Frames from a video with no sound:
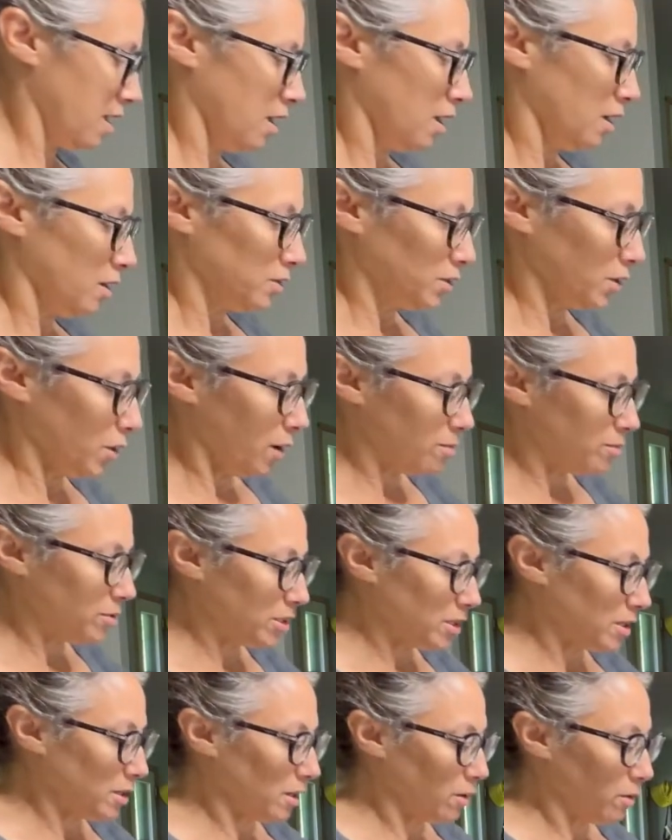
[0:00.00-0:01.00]
So I'm just
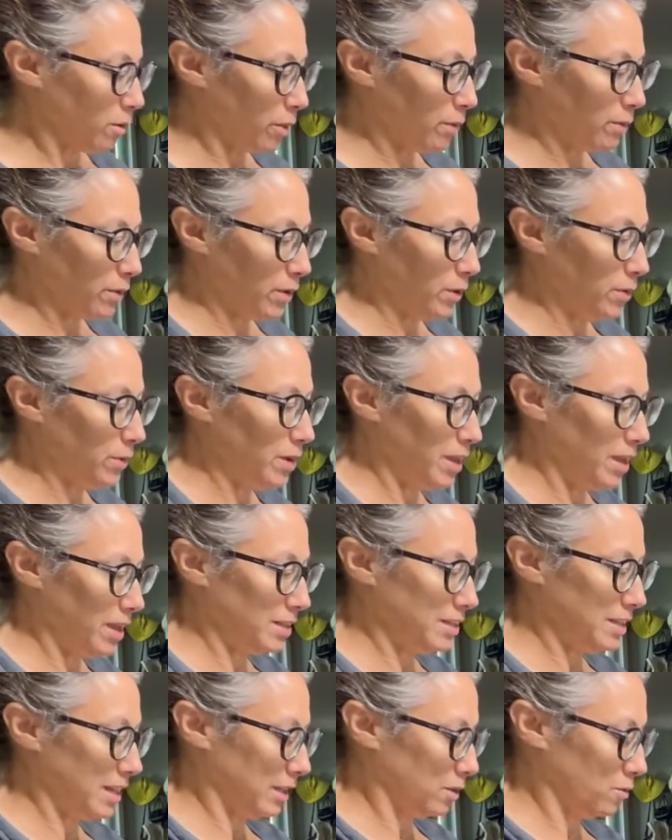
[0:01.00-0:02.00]
going to go through and
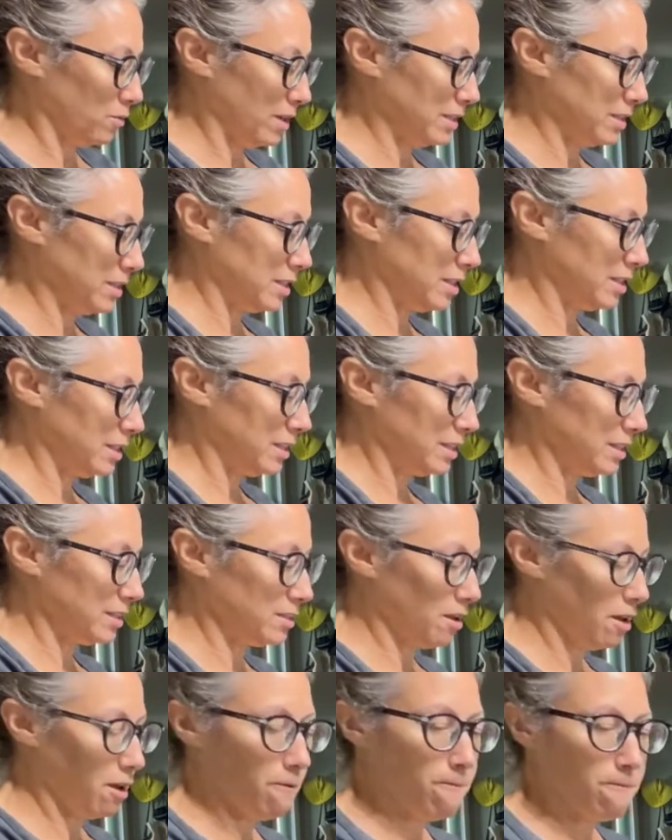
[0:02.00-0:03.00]
take the rest of the lids
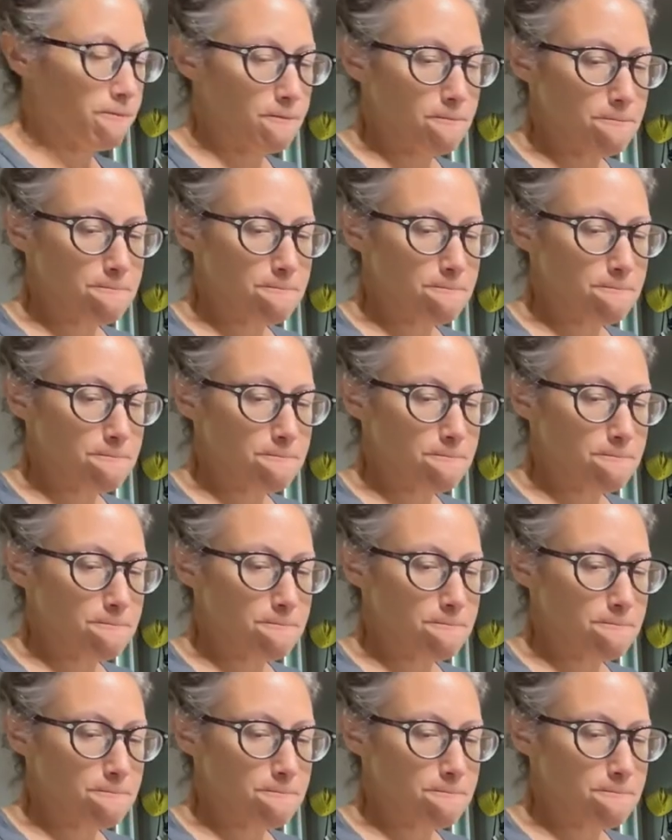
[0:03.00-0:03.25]
off.